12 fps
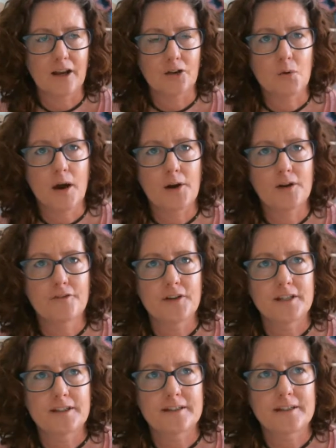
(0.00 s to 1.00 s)
quite often
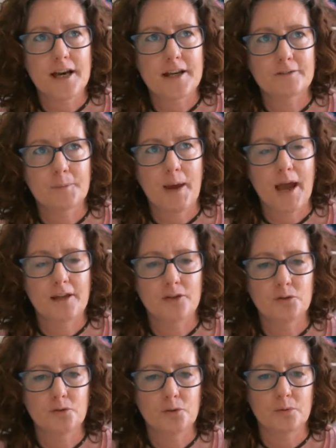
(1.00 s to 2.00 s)
at the start of a pattern,
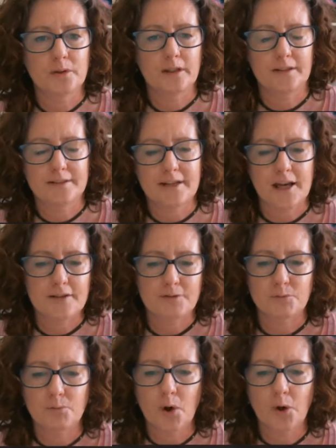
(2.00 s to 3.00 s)
you'll do a start of
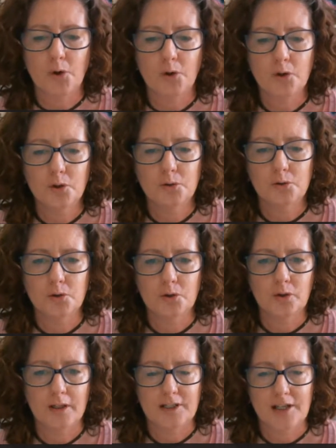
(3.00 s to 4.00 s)
a row, you'll
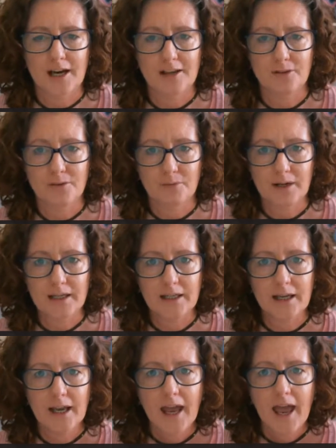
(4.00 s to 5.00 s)
do a chain
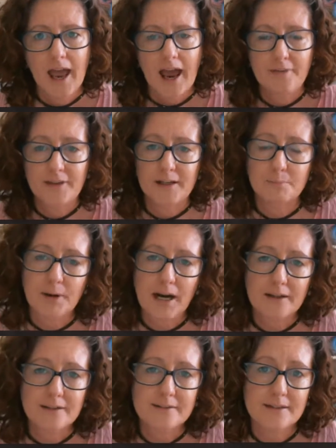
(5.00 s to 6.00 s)
3, and then in
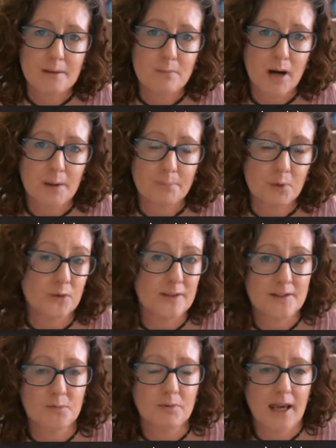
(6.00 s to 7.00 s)
brackets they might put
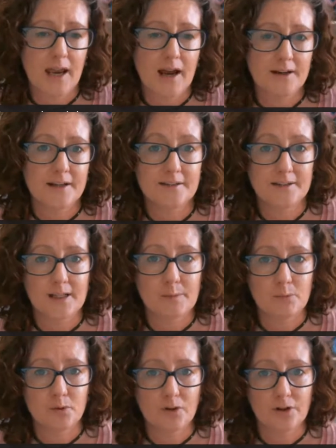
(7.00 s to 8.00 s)
this will count as a
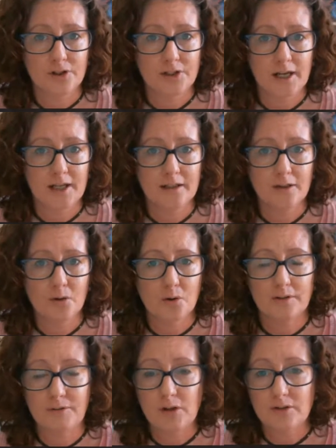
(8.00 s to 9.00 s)
double crochet,
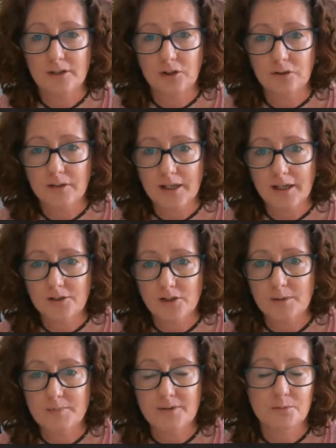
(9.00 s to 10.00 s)
or if you're using UK
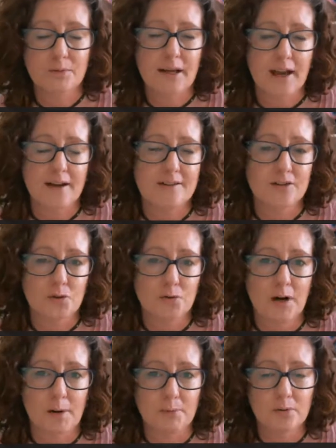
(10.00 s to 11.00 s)
terms, this will count as a
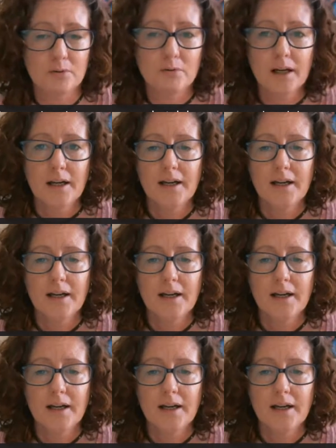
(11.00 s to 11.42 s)
treble